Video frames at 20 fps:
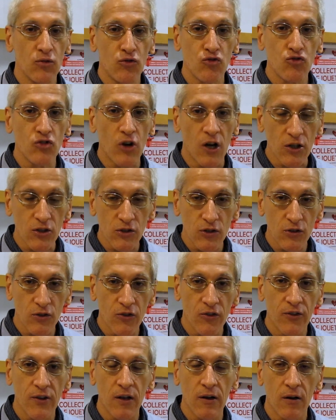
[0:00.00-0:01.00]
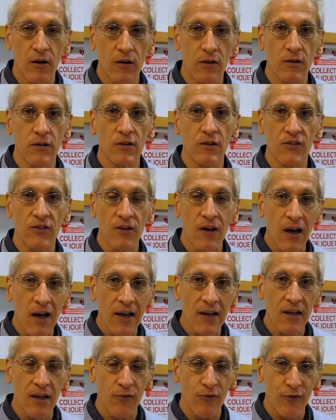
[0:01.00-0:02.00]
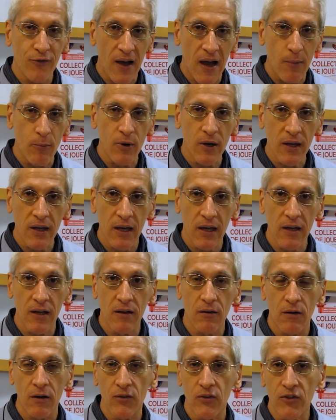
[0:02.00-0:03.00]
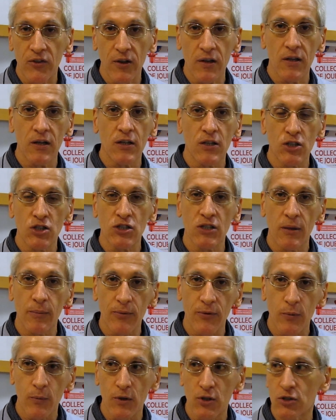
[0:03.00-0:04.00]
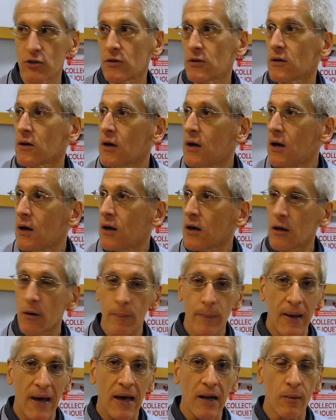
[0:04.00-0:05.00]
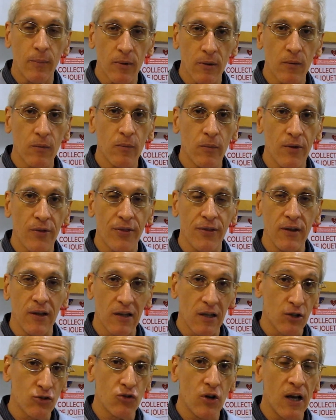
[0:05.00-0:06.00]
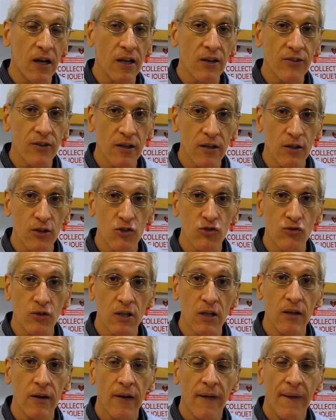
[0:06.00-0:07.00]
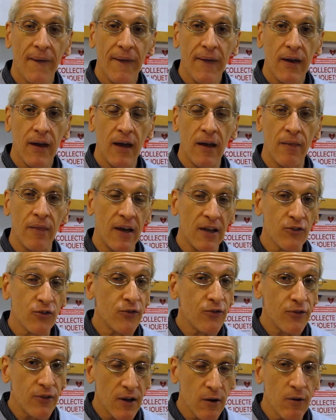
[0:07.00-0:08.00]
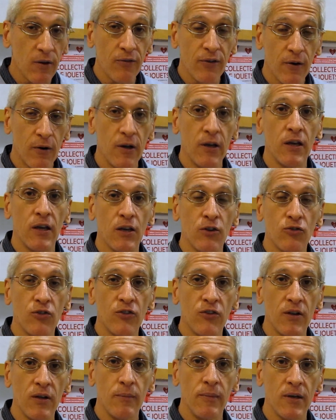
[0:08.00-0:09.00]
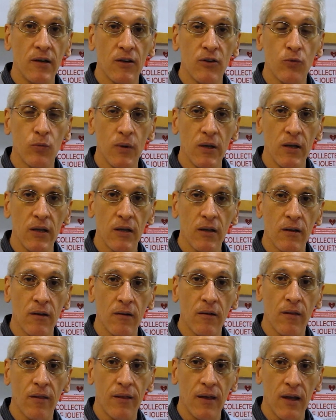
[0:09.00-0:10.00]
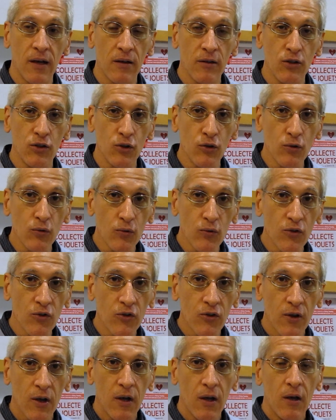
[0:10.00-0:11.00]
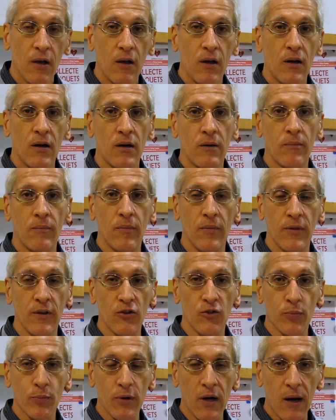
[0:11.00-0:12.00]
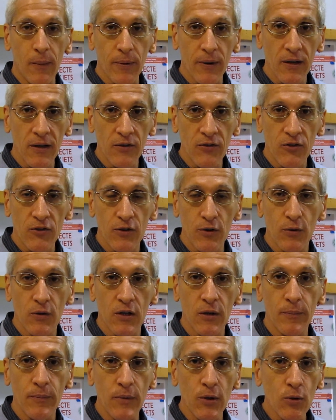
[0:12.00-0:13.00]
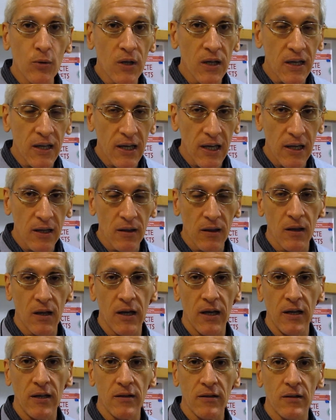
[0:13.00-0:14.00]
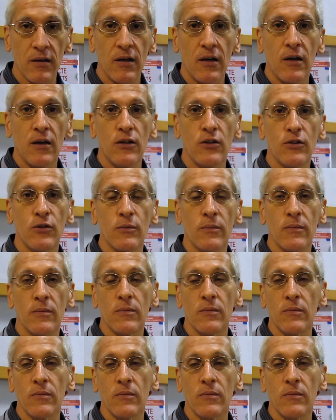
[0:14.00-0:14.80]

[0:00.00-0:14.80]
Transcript: structures that are designed and fabricated on silicon chips, which are compatible with the electronics industry. And that's very, very interesting because we can then use um, these properties to communicate light, to